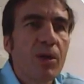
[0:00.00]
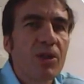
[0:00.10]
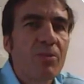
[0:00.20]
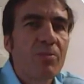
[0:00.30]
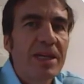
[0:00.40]

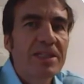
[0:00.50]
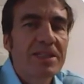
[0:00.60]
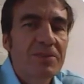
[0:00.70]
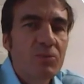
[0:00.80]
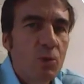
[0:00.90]
but the
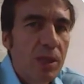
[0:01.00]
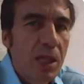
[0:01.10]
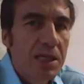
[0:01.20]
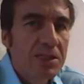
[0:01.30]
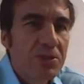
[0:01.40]
best will be
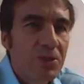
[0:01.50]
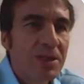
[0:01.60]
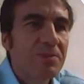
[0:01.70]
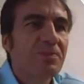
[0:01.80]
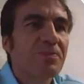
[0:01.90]
last,
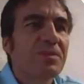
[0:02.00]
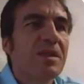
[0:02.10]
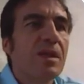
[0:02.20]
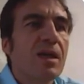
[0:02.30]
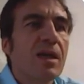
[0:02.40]
right?
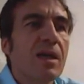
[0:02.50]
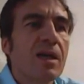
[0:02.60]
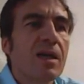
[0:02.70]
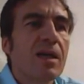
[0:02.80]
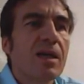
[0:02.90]

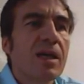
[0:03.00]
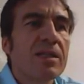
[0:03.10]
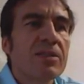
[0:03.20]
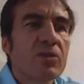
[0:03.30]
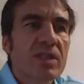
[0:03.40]

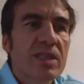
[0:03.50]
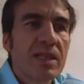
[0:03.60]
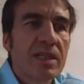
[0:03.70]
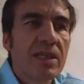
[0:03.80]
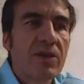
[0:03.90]
And you'll
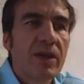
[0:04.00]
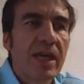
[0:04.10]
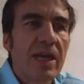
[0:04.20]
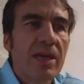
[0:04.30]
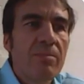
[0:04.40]
see in here
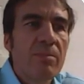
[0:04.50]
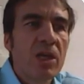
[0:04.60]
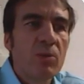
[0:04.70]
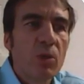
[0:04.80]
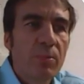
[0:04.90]
again,
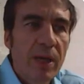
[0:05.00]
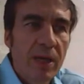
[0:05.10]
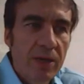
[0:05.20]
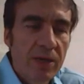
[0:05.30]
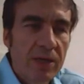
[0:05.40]
minimal
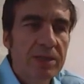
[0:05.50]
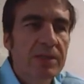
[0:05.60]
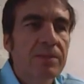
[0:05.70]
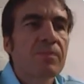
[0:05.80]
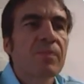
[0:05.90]

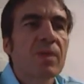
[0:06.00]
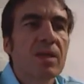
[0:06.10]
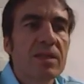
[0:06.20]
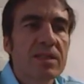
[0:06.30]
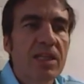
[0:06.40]
pairs,
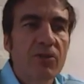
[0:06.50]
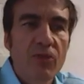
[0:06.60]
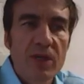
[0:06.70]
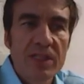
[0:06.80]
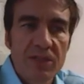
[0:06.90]
listening
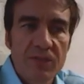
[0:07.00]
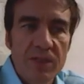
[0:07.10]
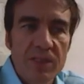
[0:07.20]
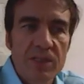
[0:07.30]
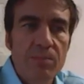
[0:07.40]
for a
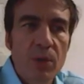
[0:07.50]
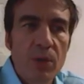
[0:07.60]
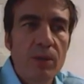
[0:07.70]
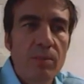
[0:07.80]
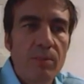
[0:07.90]
difference,
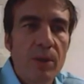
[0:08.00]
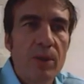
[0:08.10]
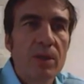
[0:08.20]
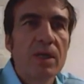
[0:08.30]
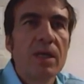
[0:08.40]
P and
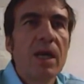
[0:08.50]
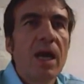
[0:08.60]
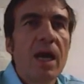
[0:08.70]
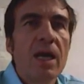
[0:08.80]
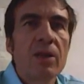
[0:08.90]
B,
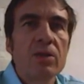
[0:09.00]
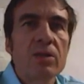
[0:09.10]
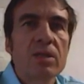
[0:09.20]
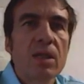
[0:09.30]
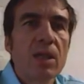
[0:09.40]
and
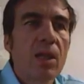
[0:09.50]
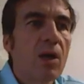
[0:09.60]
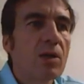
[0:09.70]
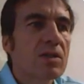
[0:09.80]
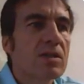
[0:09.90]
there's
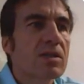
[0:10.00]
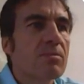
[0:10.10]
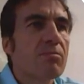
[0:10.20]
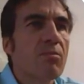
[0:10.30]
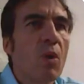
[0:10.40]

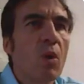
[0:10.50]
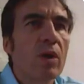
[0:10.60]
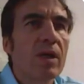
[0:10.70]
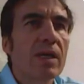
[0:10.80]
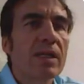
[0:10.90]
lots
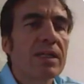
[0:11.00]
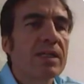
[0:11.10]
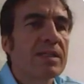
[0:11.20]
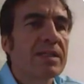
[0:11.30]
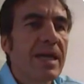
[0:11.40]
more
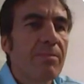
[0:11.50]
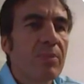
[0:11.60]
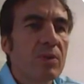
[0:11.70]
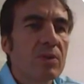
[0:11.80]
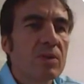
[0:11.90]

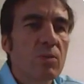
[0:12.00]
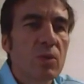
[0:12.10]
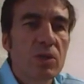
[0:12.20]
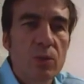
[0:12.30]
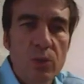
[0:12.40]
examples
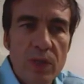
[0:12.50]
when